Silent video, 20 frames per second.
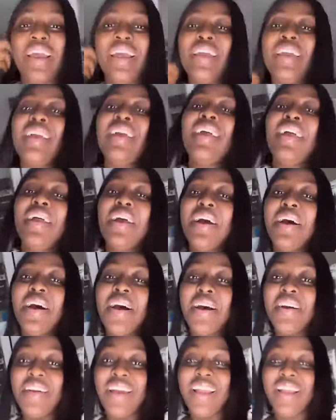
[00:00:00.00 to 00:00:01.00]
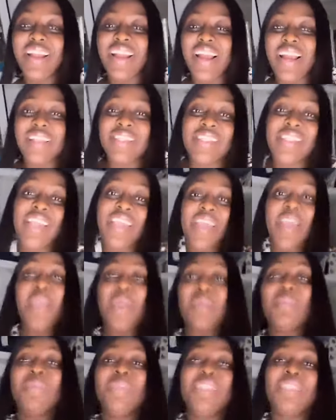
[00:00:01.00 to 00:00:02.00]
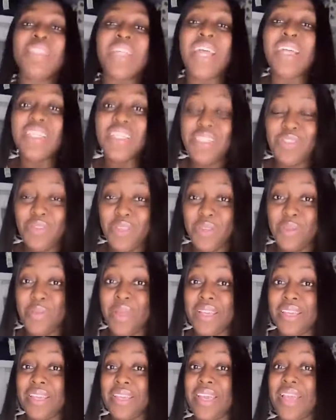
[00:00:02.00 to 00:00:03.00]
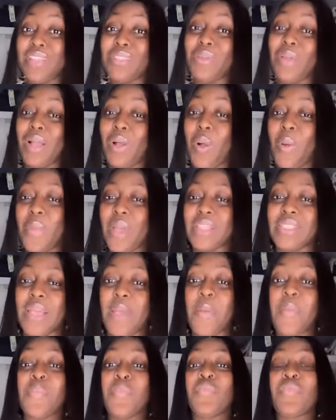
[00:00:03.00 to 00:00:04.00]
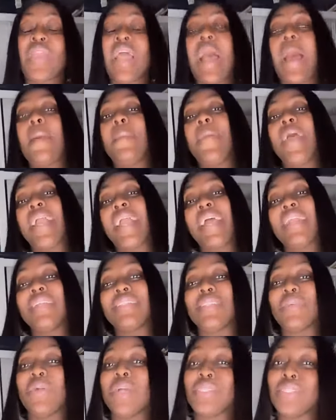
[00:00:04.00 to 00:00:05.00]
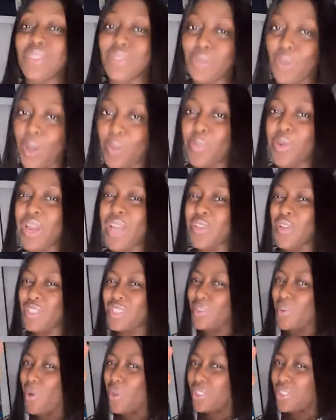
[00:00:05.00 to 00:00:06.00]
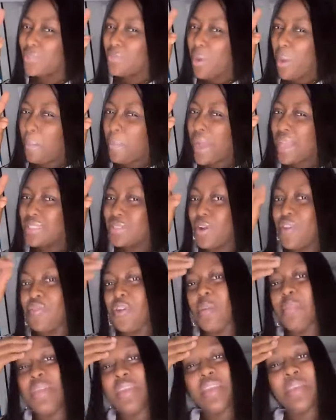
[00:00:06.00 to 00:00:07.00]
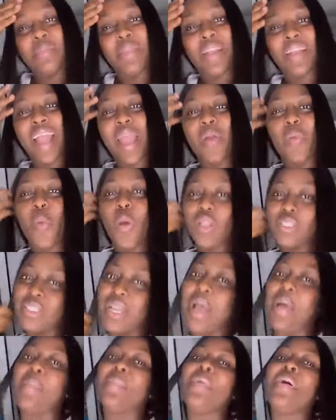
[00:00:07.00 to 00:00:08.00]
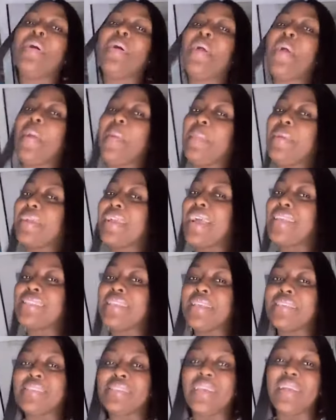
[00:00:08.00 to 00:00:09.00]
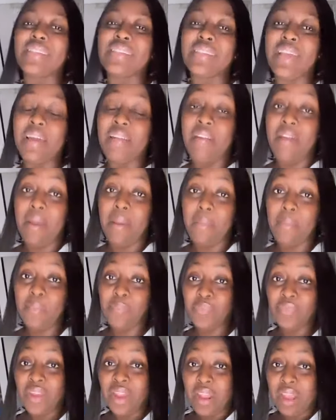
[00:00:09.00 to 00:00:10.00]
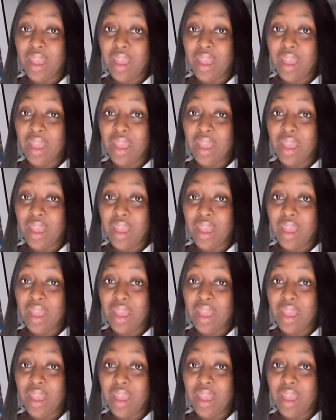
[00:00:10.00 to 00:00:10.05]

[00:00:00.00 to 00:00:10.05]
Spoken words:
Yeah. All right, guys. Please share this video. Make it get to Echo Bete. I beg anything where she talk. But I just call small parts. Call for me. Make I watch him. Make I taste Zanzara.